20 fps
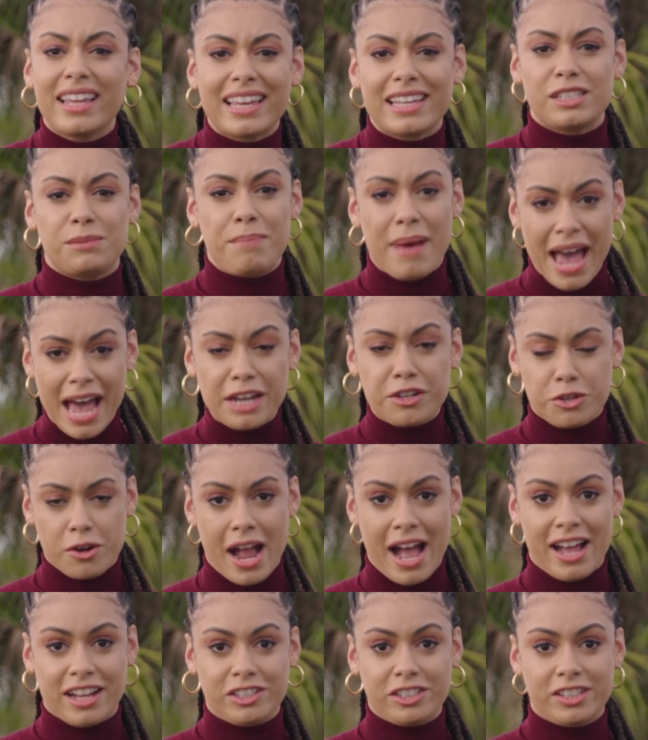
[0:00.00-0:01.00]
like it's bad
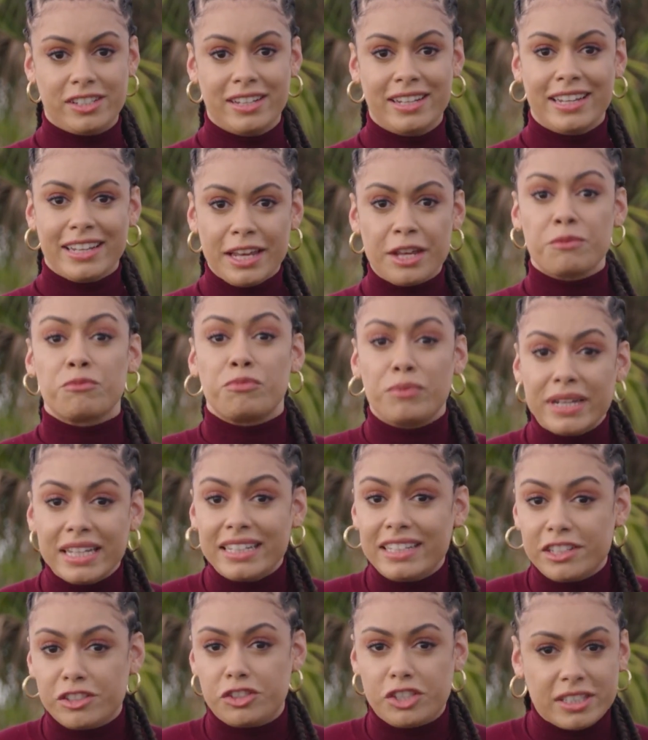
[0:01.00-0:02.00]
trash. It
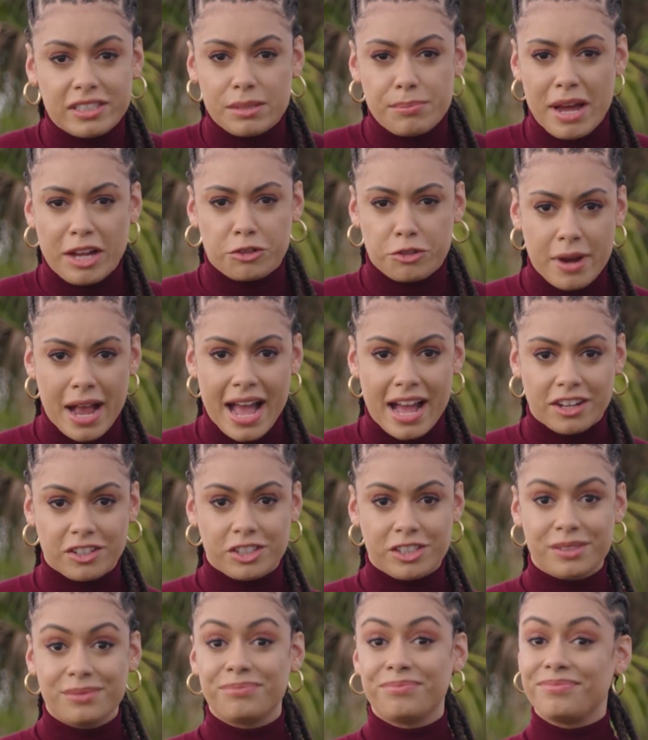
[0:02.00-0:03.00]
really is just about
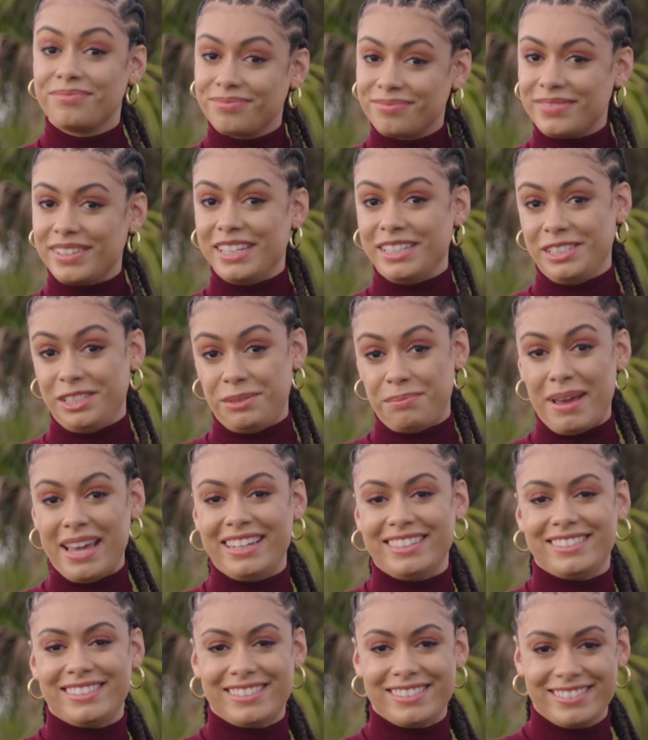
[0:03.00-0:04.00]
trash in
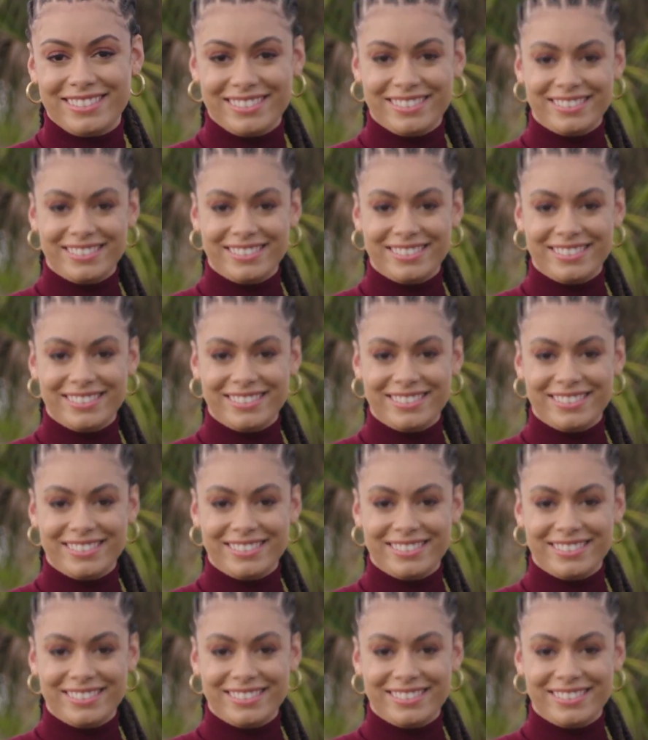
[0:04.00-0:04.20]
space.